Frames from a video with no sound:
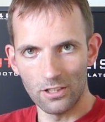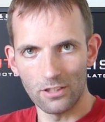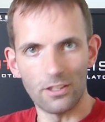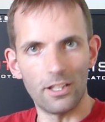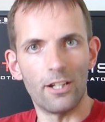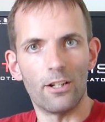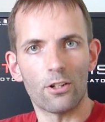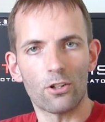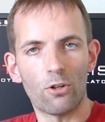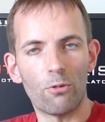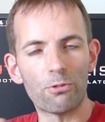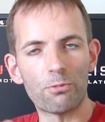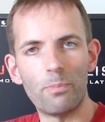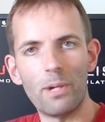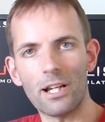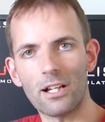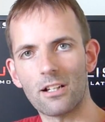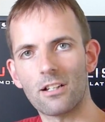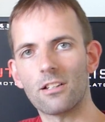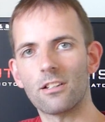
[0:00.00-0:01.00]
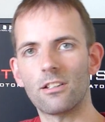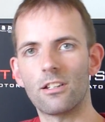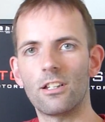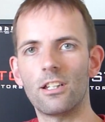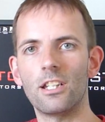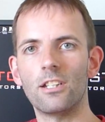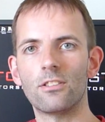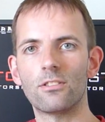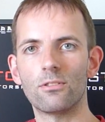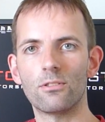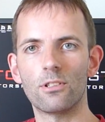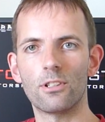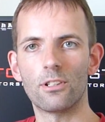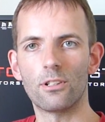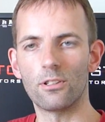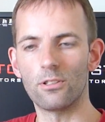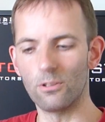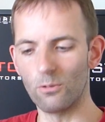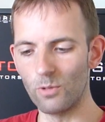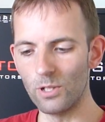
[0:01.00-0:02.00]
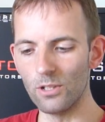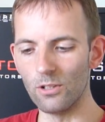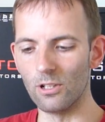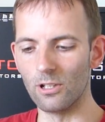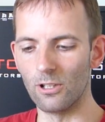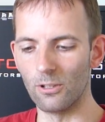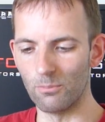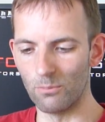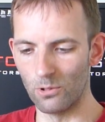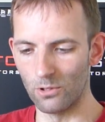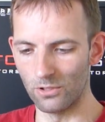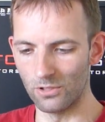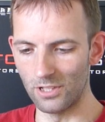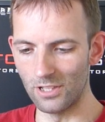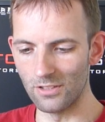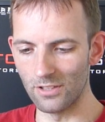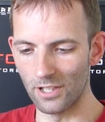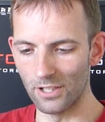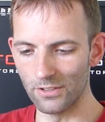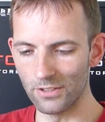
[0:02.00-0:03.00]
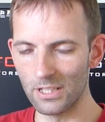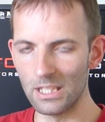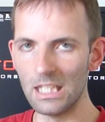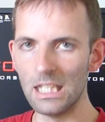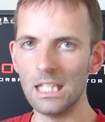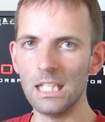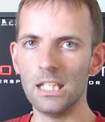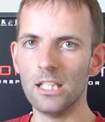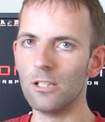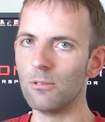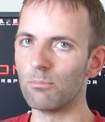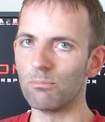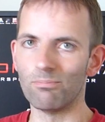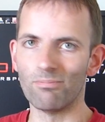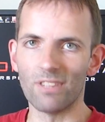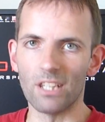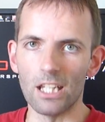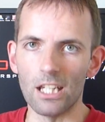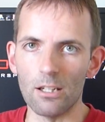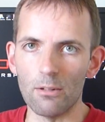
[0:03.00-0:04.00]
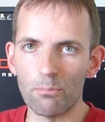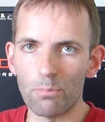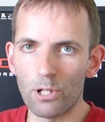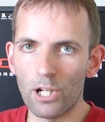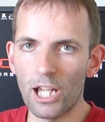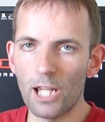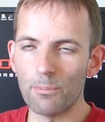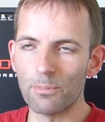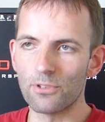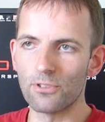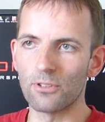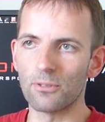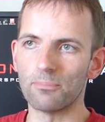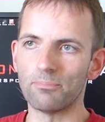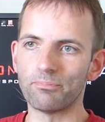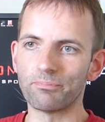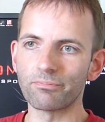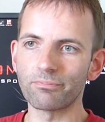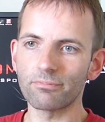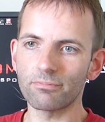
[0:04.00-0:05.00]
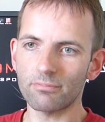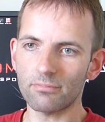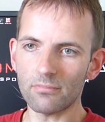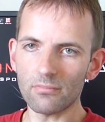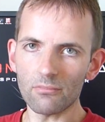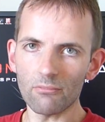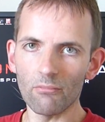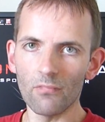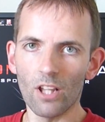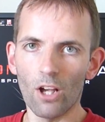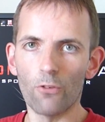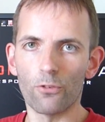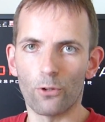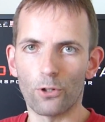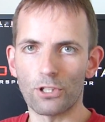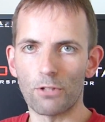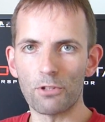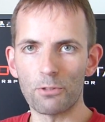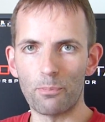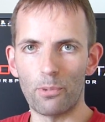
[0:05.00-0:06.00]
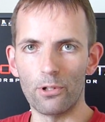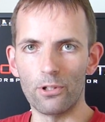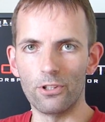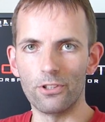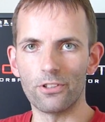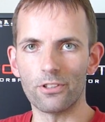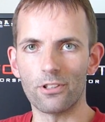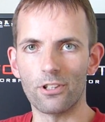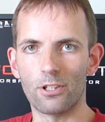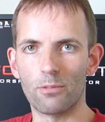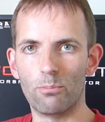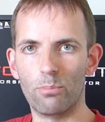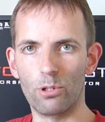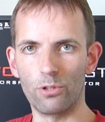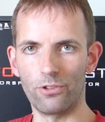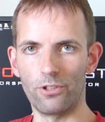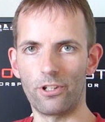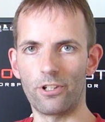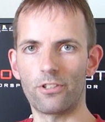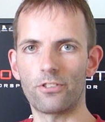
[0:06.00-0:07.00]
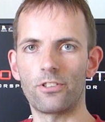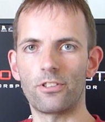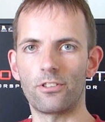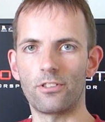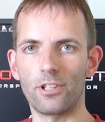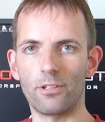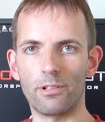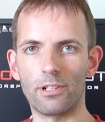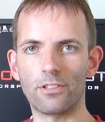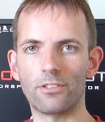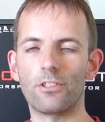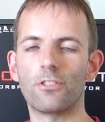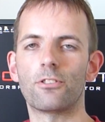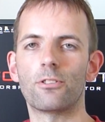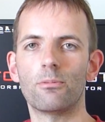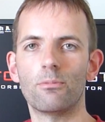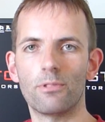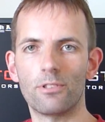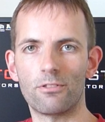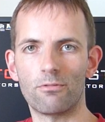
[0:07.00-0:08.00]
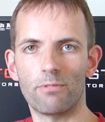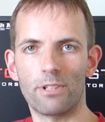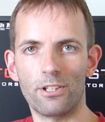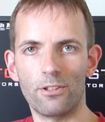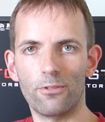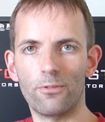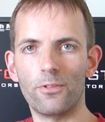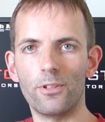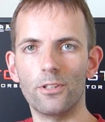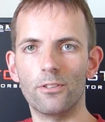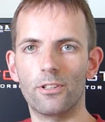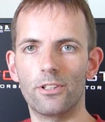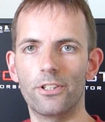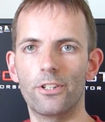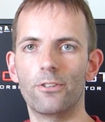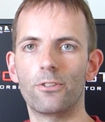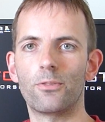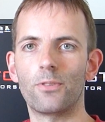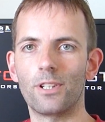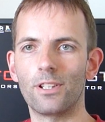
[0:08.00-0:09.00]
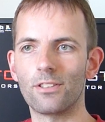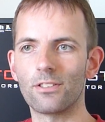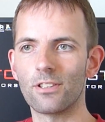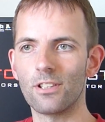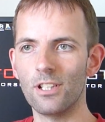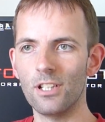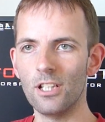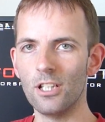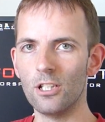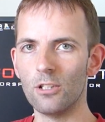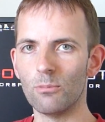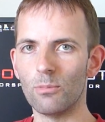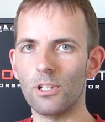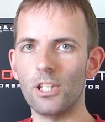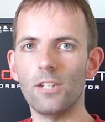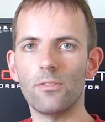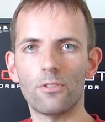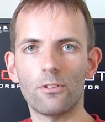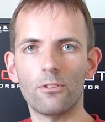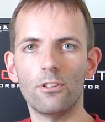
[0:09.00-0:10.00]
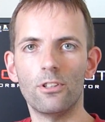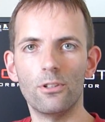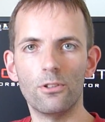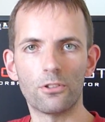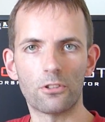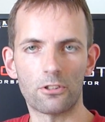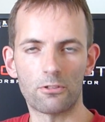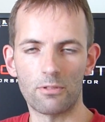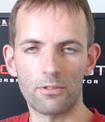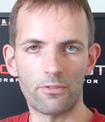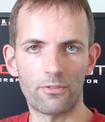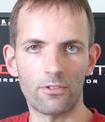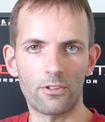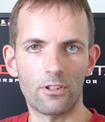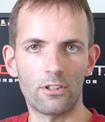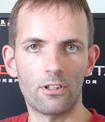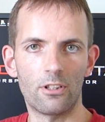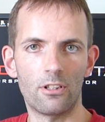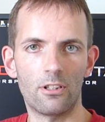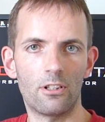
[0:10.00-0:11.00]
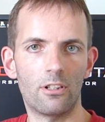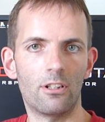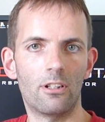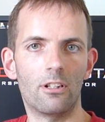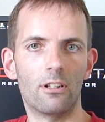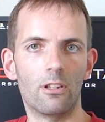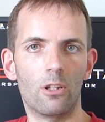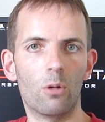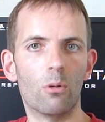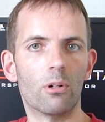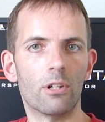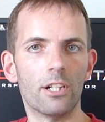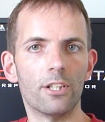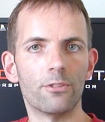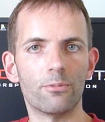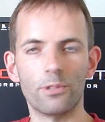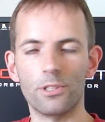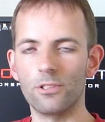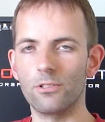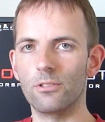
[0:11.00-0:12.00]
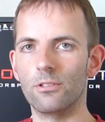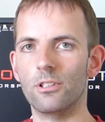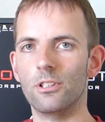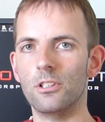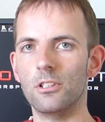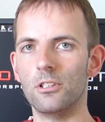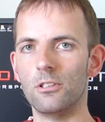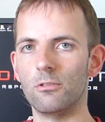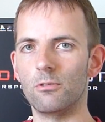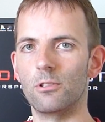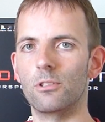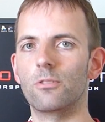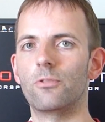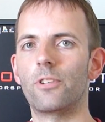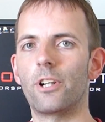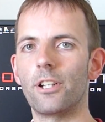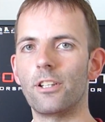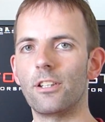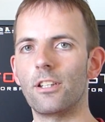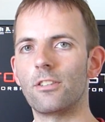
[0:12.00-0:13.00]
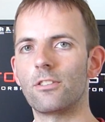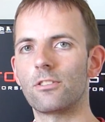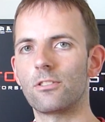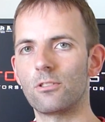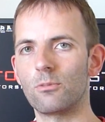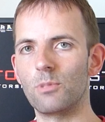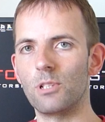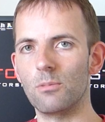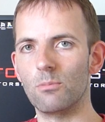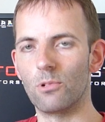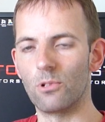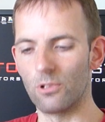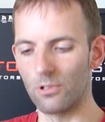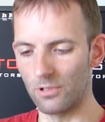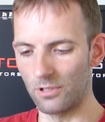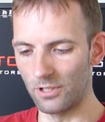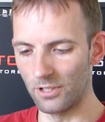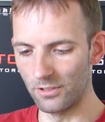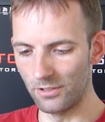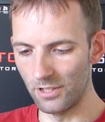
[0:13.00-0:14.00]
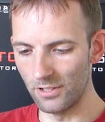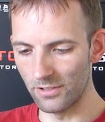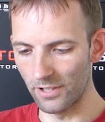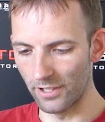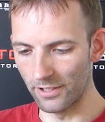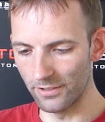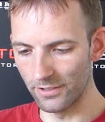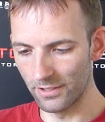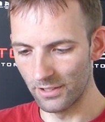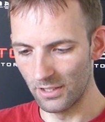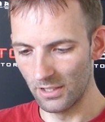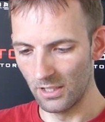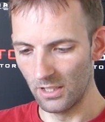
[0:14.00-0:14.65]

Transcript: It all comes back into the wheel a lot more detailed. Perhaps, of course I'm spoiled, got a Bodnar steering system where you feel all those things. But even users with a lower end wheel will find it to be more detailed.